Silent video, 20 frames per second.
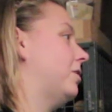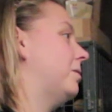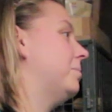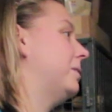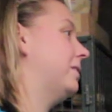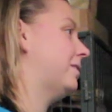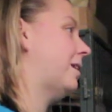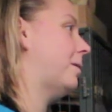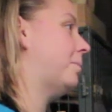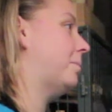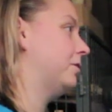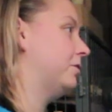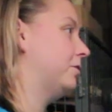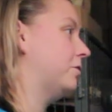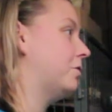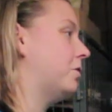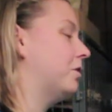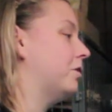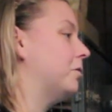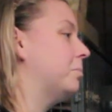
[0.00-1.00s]
be extreme
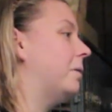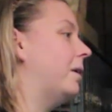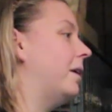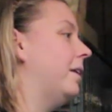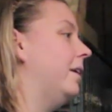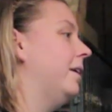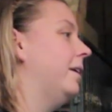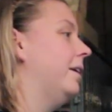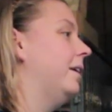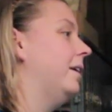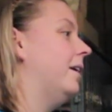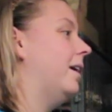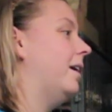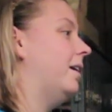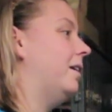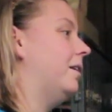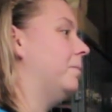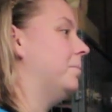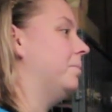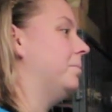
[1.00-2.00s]
examples, of course, but
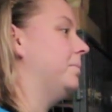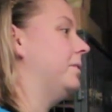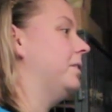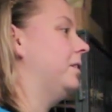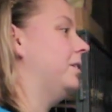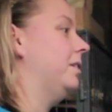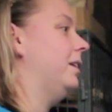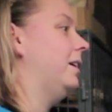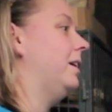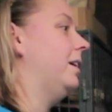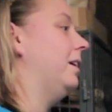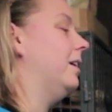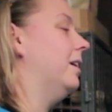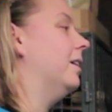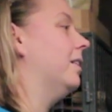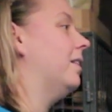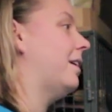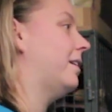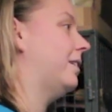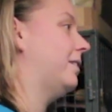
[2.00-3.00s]

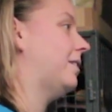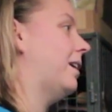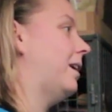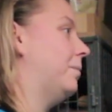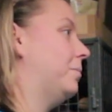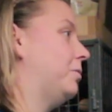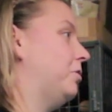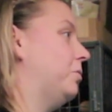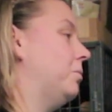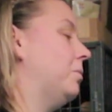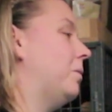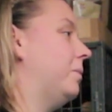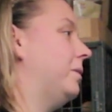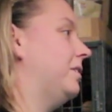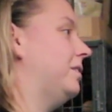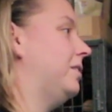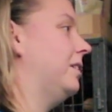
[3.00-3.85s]
a lot of times too,